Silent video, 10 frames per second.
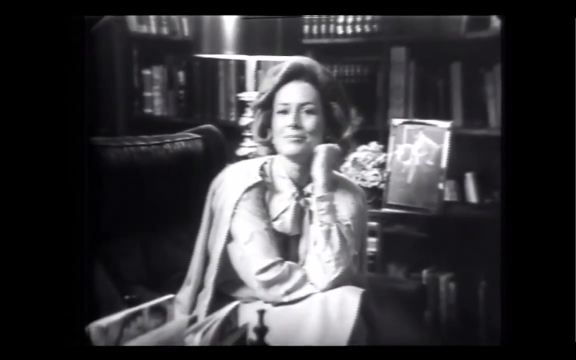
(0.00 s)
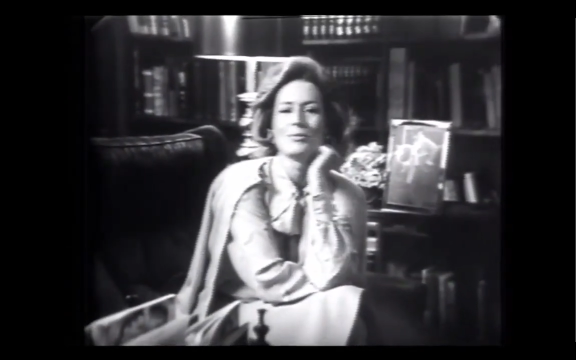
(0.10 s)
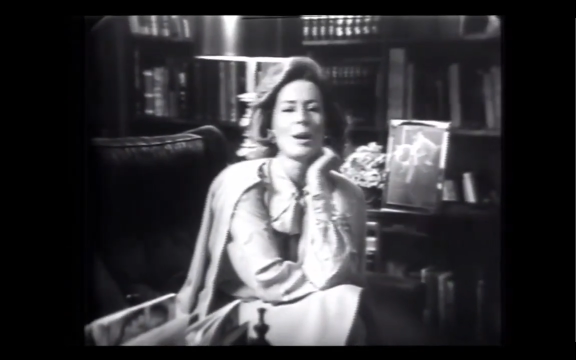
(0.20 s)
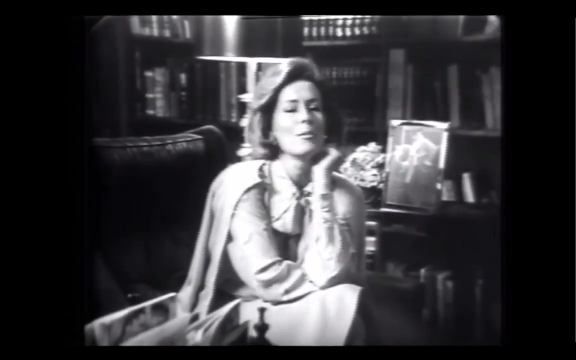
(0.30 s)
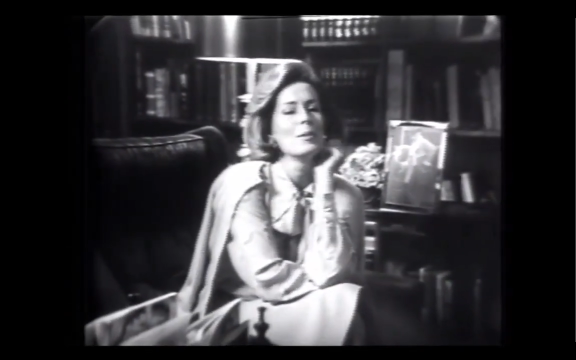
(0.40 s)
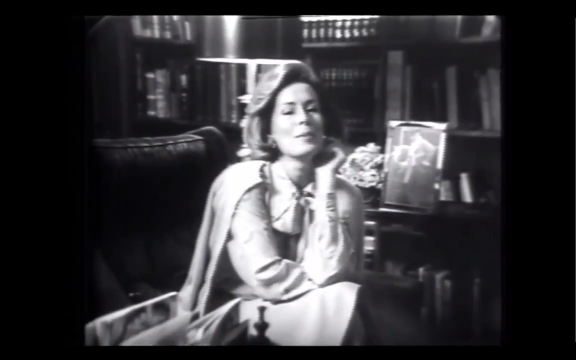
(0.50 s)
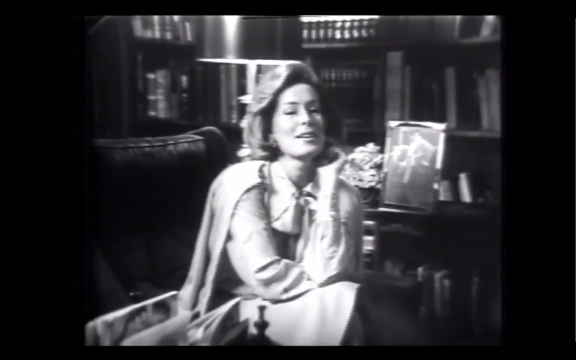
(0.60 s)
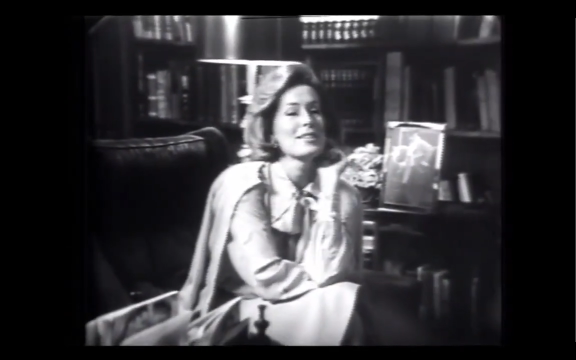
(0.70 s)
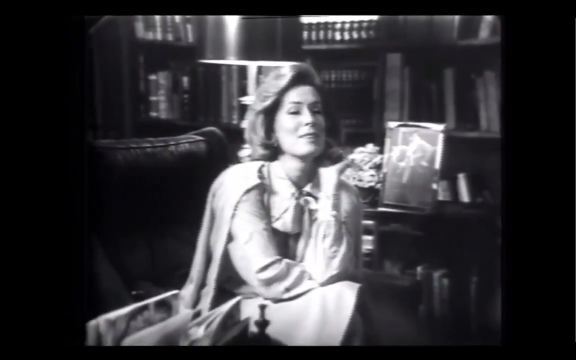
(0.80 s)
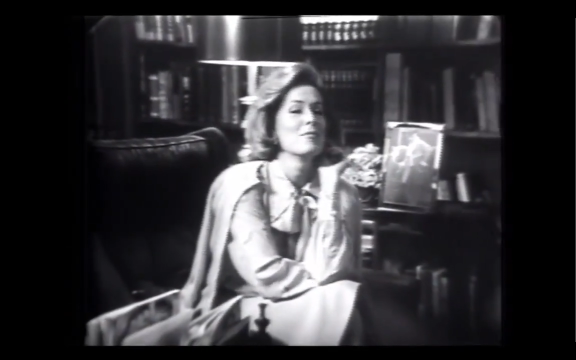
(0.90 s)
Probably
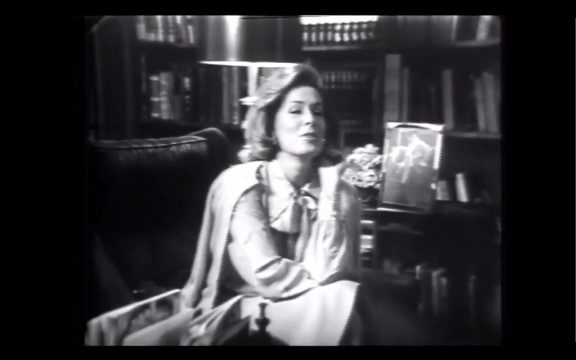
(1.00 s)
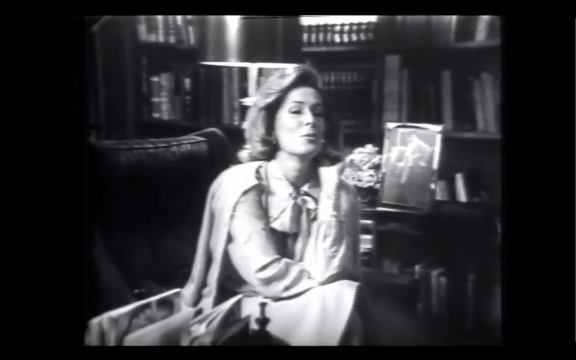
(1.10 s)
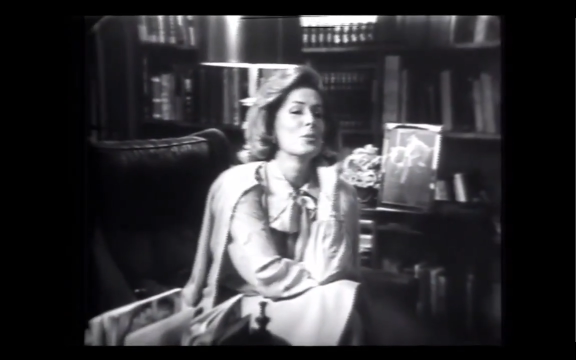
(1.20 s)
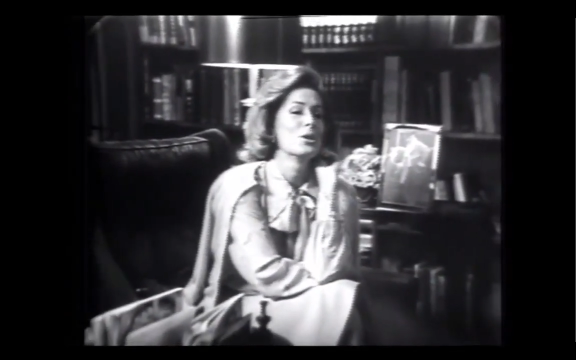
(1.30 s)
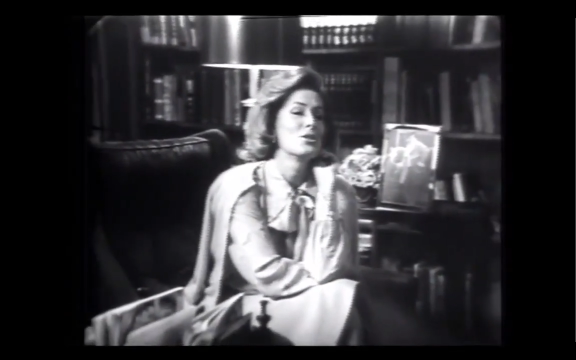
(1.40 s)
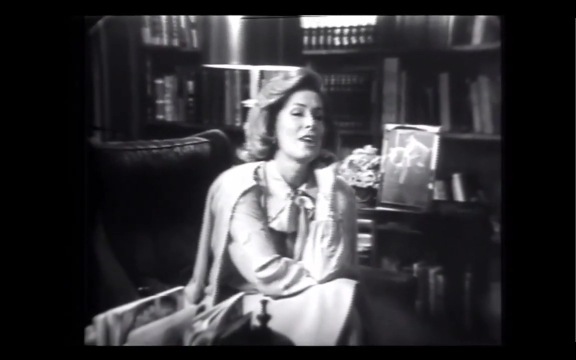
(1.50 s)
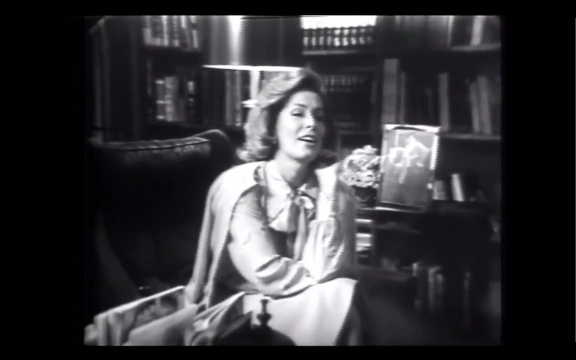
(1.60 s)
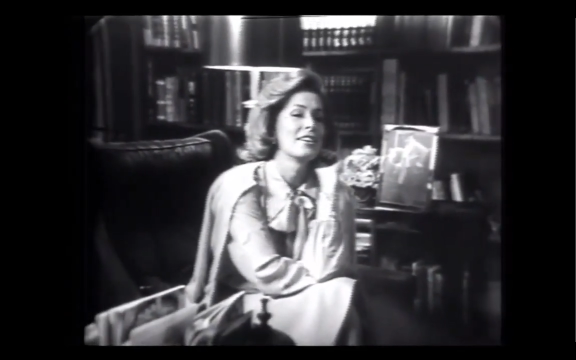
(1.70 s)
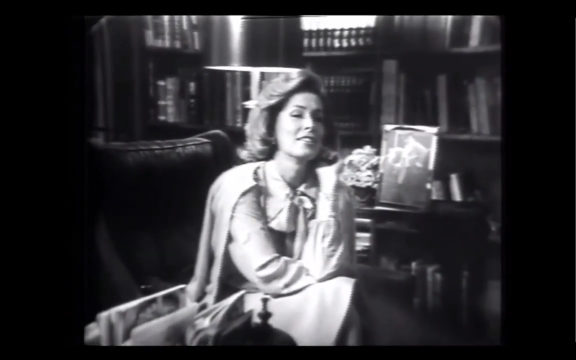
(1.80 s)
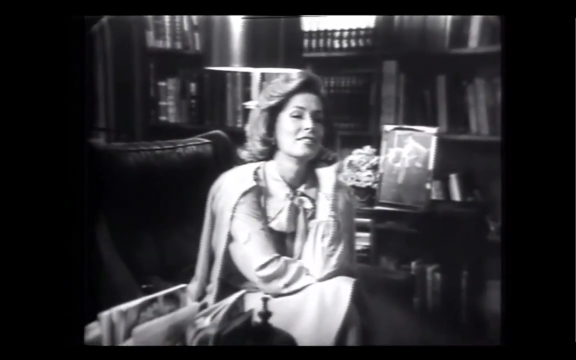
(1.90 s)
makes him feel more
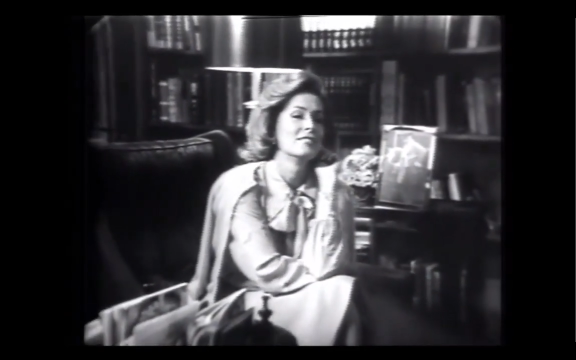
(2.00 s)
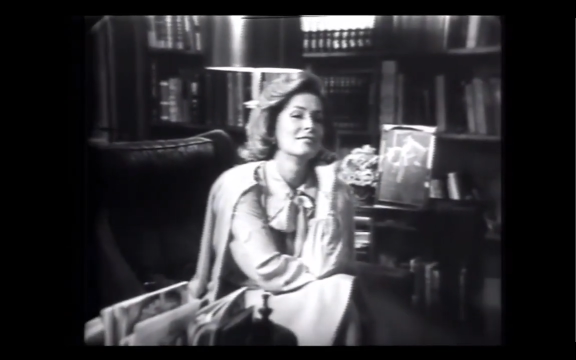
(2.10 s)
attractive.